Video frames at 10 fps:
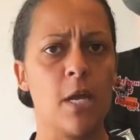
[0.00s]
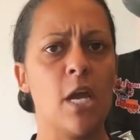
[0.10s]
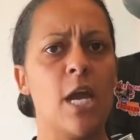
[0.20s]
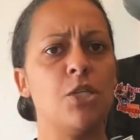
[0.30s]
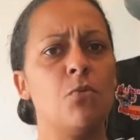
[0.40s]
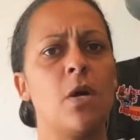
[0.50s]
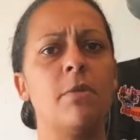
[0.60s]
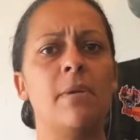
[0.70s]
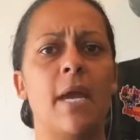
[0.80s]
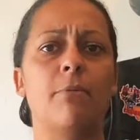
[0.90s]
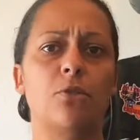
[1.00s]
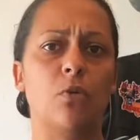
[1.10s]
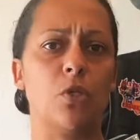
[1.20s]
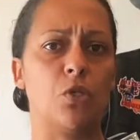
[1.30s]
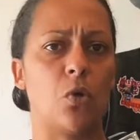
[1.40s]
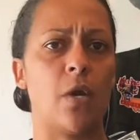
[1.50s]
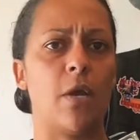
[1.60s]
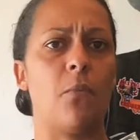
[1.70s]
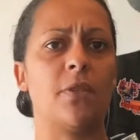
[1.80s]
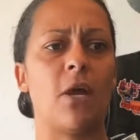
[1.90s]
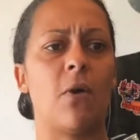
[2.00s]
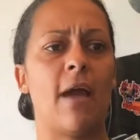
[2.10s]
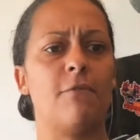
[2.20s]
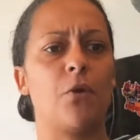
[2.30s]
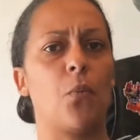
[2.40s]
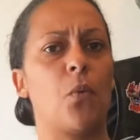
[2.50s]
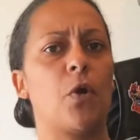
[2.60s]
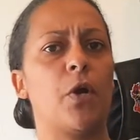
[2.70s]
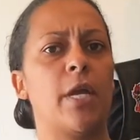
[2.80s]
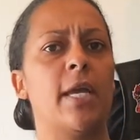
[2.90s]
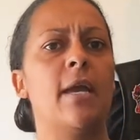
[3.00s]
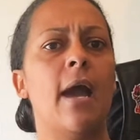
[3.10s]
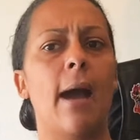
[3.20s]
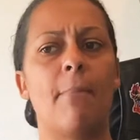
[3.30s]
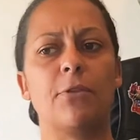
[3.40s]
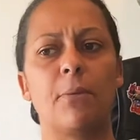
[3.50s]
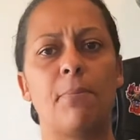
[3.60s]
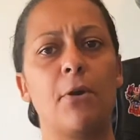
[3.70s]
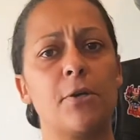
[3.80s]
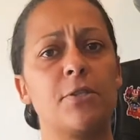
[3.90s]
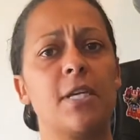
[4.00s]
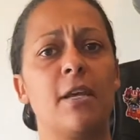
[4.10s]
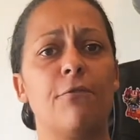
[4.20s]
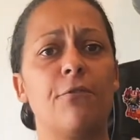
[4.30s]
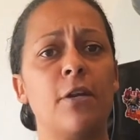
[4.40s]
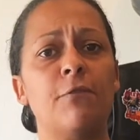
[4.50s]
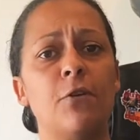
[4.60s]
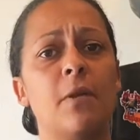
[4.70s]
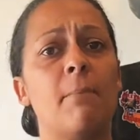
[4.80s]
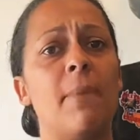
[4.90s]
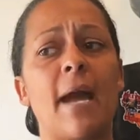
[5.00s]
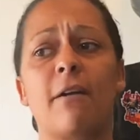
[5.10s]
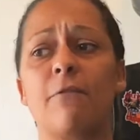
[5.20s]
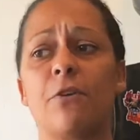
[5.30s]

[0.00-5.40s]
And you want to be able to enjoy it without having to worry about the person in front of you and in back of you.